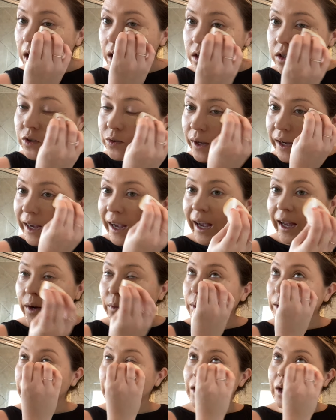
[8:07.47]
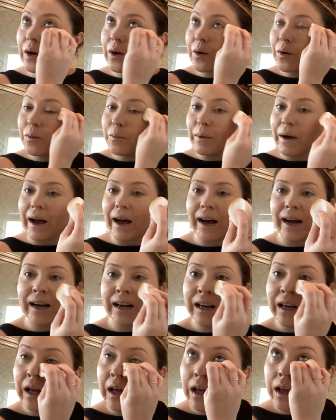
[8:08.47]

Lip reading: so I kind of want to go back